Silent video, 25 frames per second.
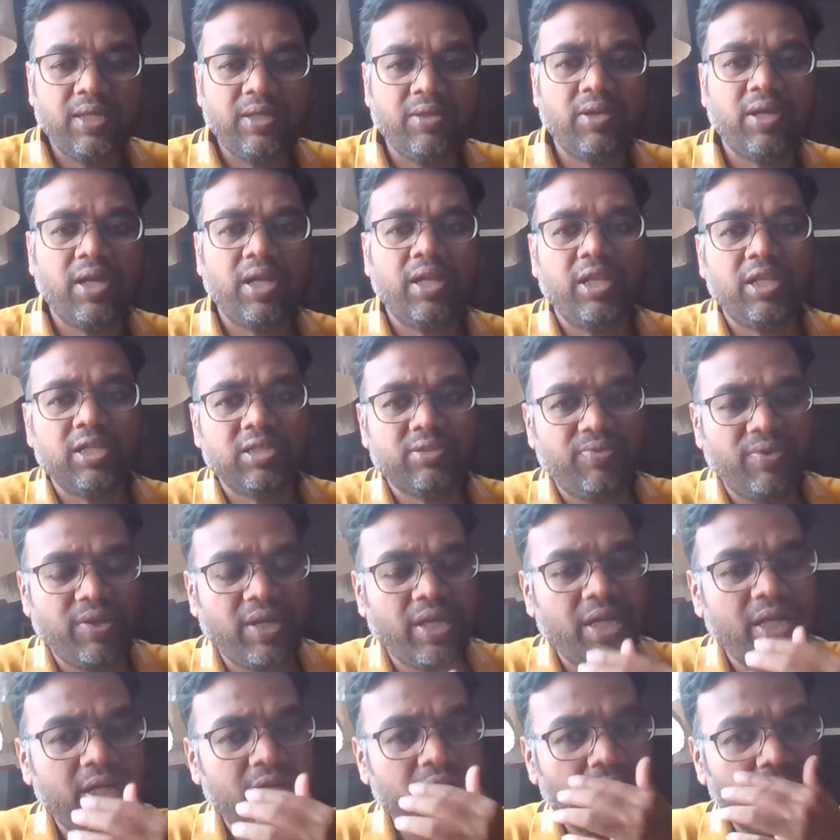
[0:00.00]
You can just
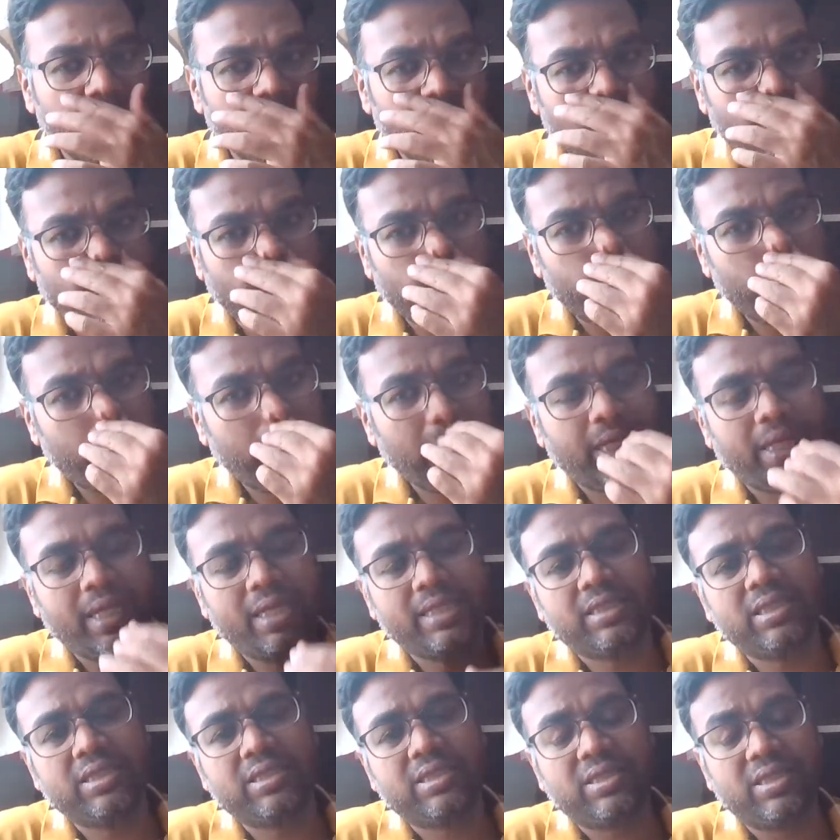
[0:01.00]
figure it out. How many
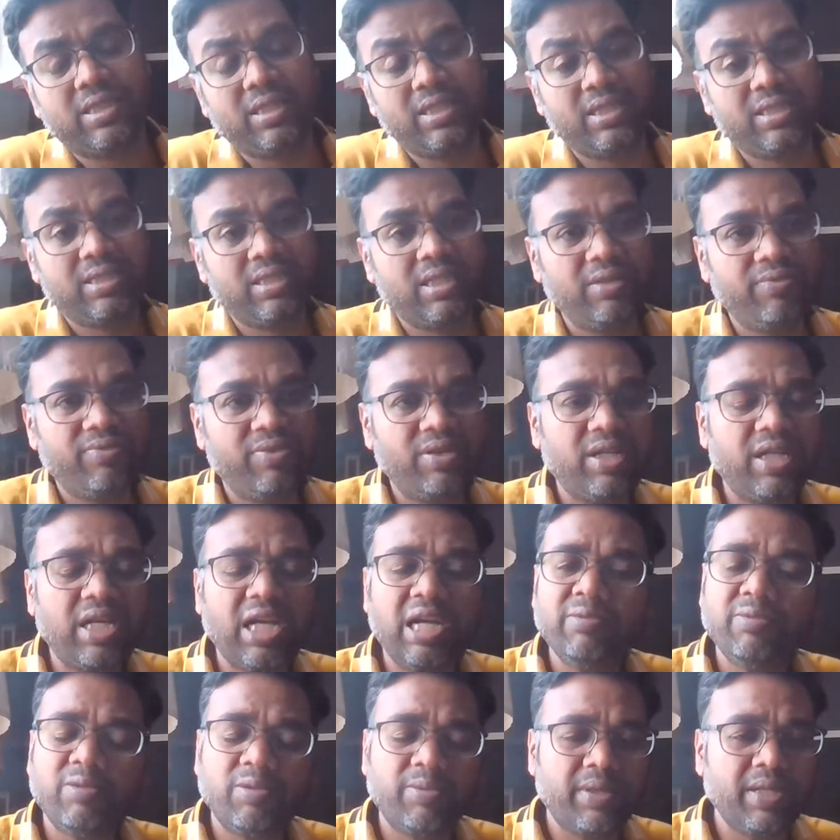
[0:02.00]
case studies, different
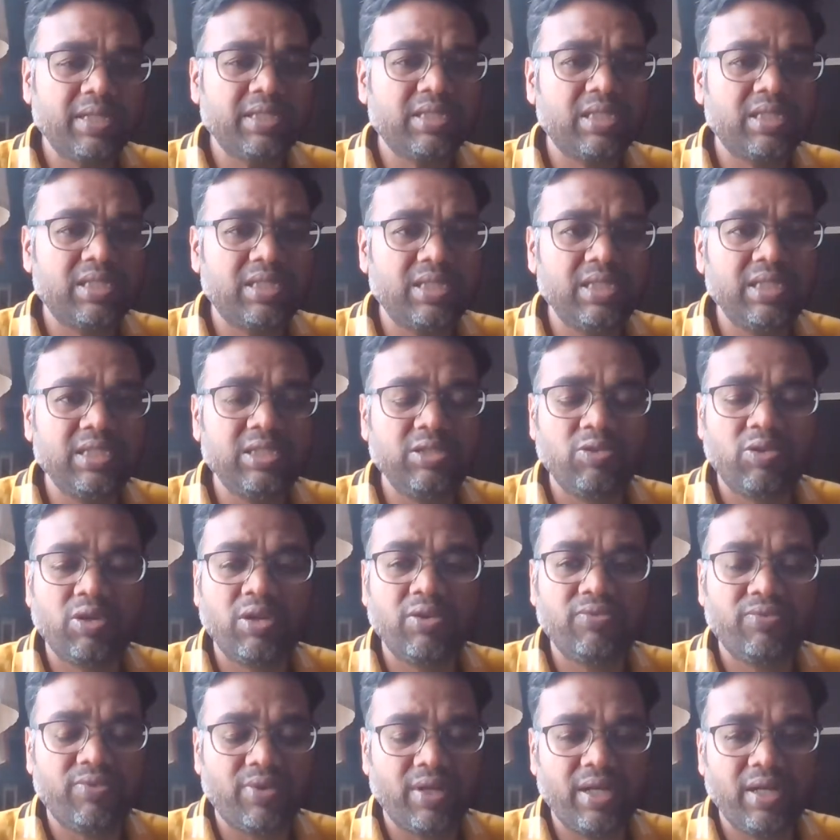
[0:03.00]
type of case studies you
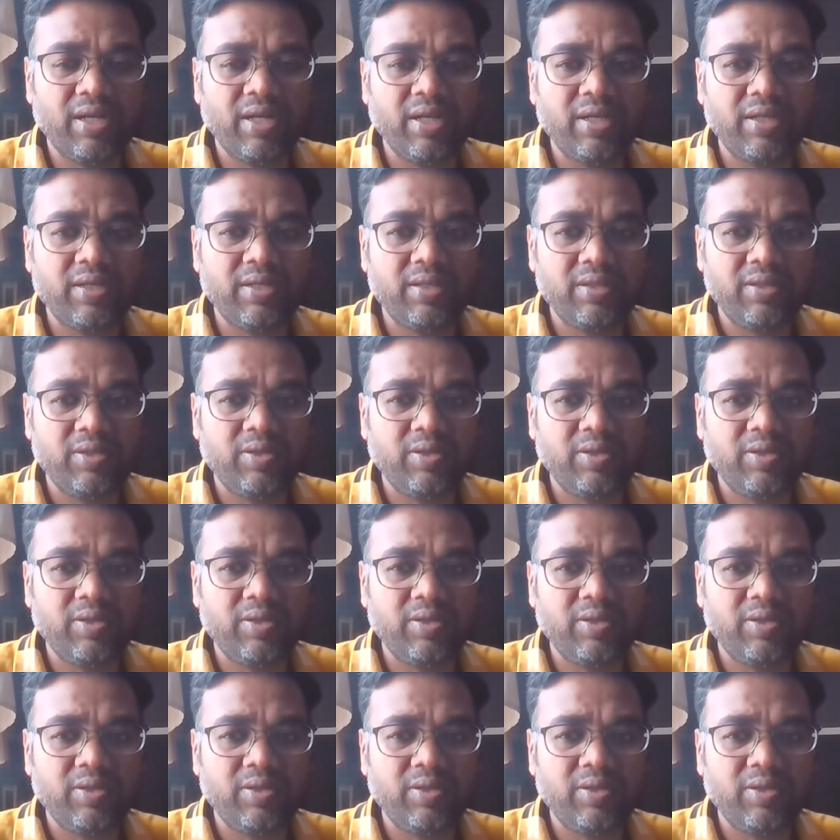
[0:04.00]
can find it.